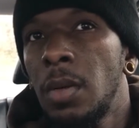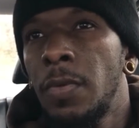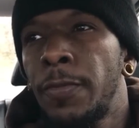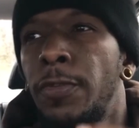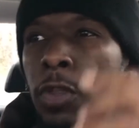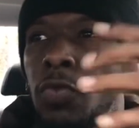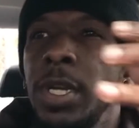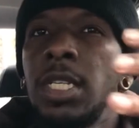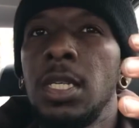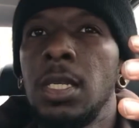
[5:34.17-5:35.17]
for the
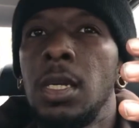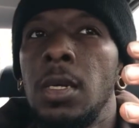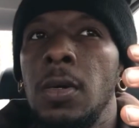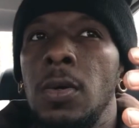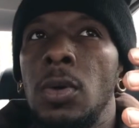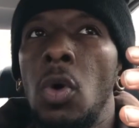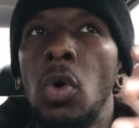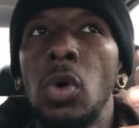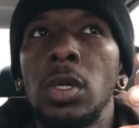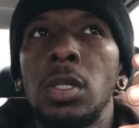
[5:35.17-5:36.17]
reason,
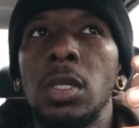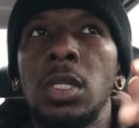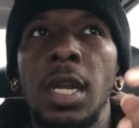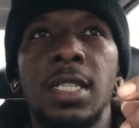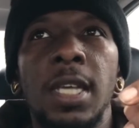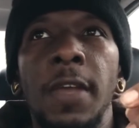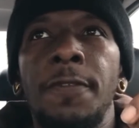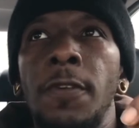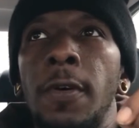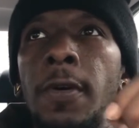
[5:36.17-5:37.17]
or should I say,
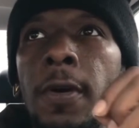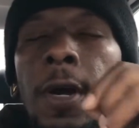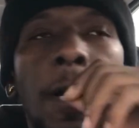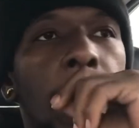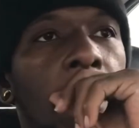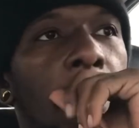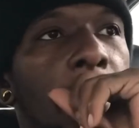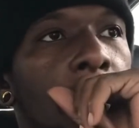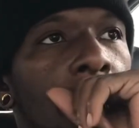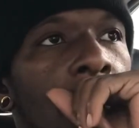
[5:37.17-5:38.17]
for. Uh,
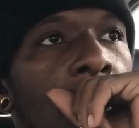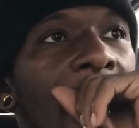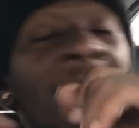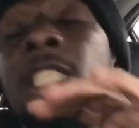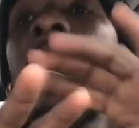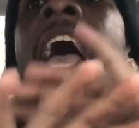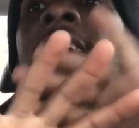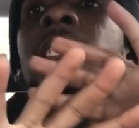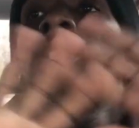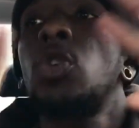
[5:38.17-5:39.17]
as
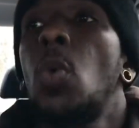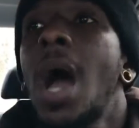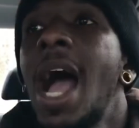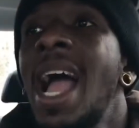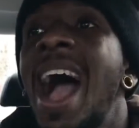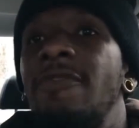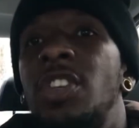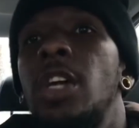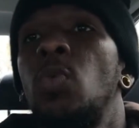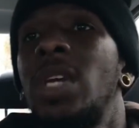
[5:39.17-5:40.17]
as into why I've
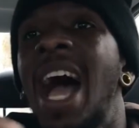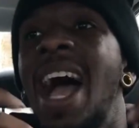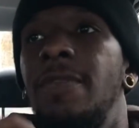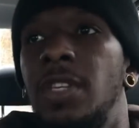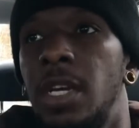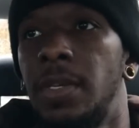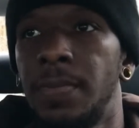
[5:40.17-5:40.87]
done what I've done.